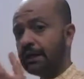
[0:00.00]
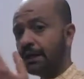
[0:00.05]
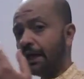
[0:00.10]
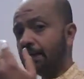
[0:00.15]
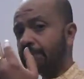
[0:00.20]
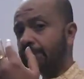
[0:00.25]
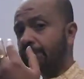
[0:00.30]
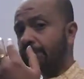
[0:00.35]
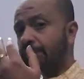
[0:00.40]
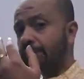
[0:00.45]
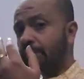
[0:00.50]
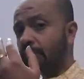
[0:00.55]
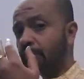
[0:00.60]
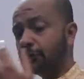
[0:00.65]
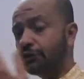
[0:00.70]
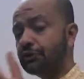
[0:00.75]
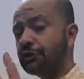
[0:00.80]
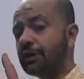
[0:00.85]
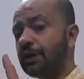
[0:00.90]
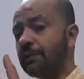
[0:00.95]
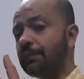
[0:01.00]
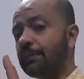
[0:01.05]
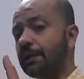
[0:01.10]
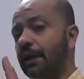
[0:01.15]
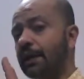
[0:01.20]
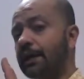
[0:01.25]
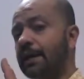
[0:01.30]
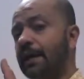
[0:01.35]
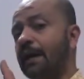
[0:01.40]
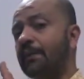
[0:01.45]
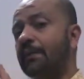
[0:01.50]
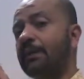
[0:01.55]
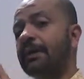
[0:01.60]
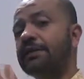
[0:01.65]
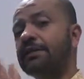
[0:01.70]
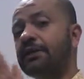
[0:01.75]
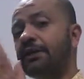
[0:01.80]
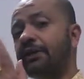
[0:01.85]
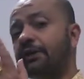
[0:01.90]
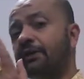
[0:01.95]
Now, Ujjayi
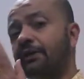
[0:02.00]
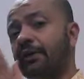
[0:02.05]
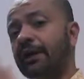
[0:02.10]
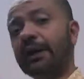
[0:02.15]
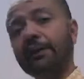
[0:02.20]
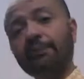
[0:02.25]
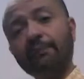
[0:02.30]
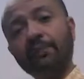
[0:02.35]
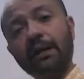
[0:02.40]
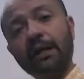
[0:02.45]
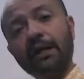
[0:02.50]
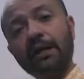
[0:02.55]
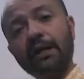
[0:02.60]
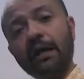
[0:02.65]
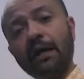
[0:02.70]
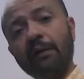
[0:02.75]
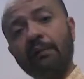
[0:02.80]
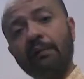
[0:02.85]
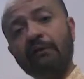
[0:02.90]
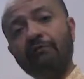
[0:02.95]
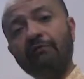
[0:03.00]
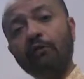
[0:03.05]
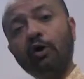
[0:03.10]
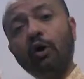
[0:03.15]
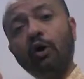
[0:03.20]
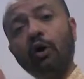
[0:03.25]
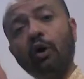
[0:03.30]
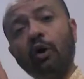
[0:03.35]
Pranayama is a great pranayama for